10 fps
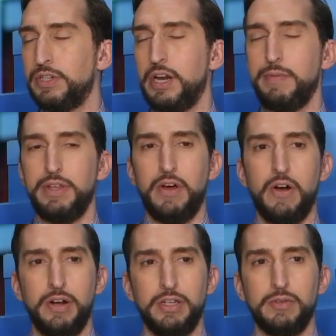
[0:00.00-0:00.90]
going to be the
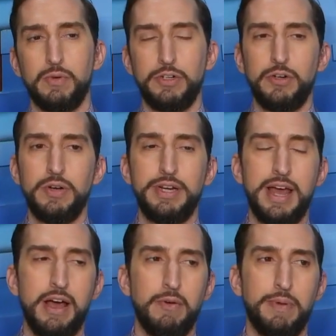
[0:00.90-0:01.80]
hardest. We're
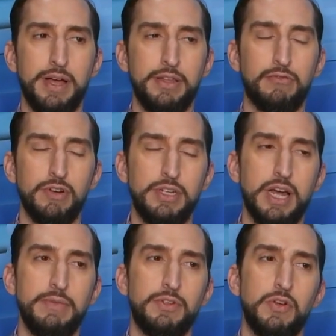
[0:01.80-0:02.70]
joined now by a
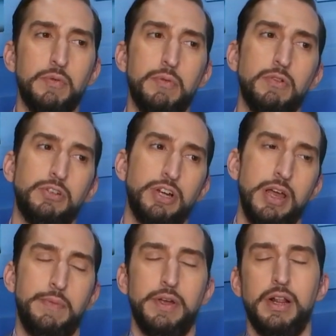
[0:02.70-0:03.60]
three-time Super Bowl champion